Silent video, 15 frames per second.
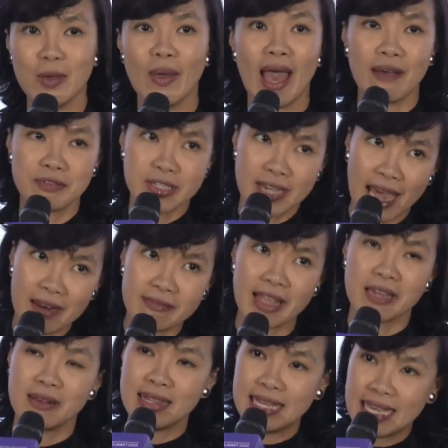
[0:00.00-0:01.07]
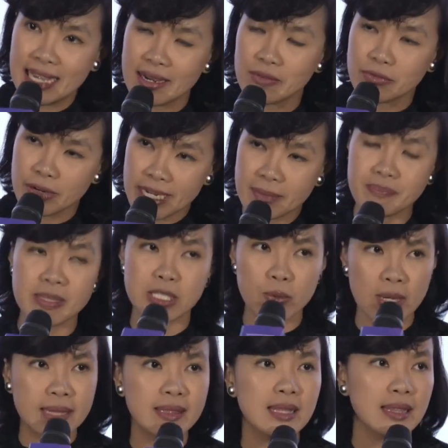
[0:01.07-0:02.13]
You have to kind of read
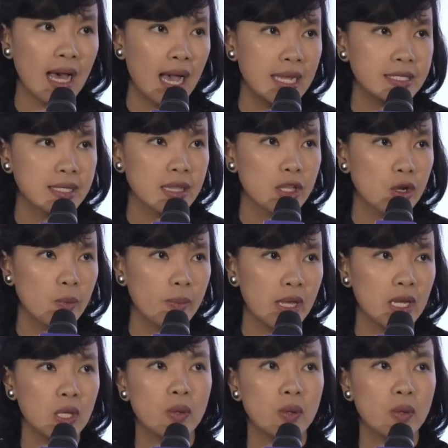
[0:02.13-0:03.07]
between the lines a little bit.